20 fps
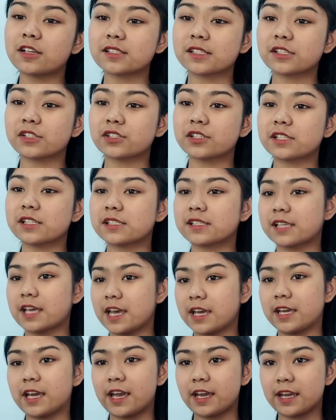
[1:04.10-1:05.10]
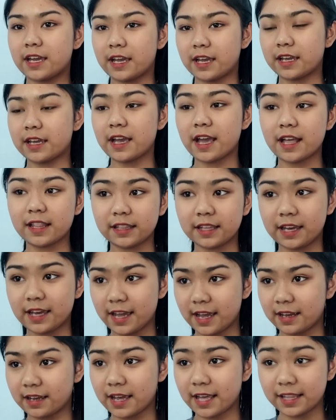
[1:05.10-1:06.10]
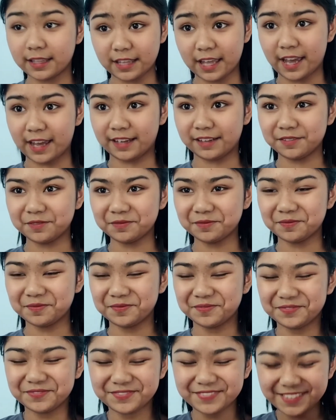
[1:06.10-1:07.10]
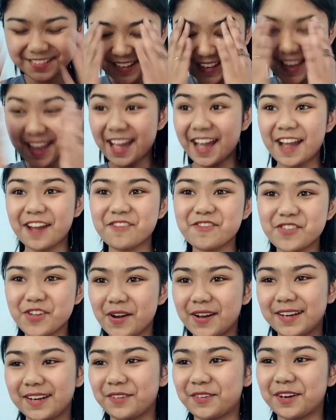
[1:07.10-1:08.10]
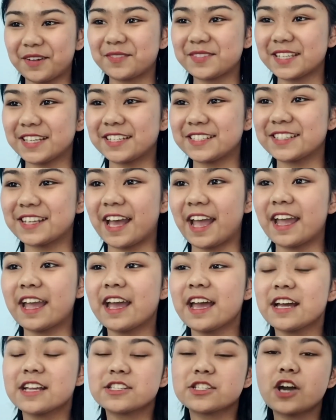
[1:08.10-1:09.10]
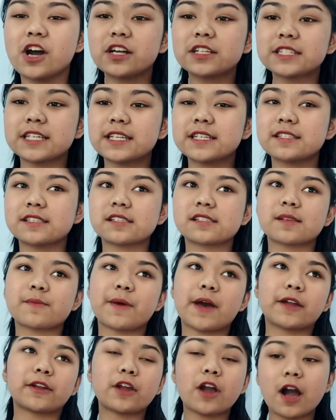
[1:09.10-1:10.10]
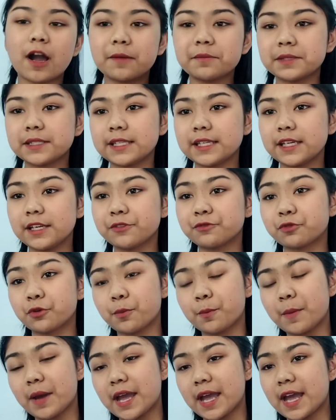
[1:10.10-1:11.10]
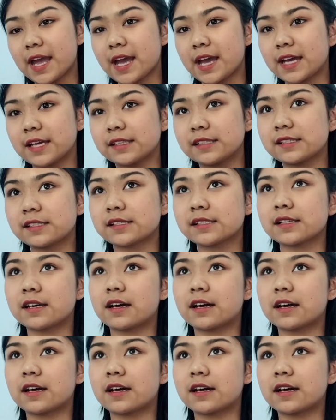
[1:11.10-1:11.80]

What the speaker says: Angeles, aka LA. I have no idea what I'm saying today. Dog Days is about comedy, romance,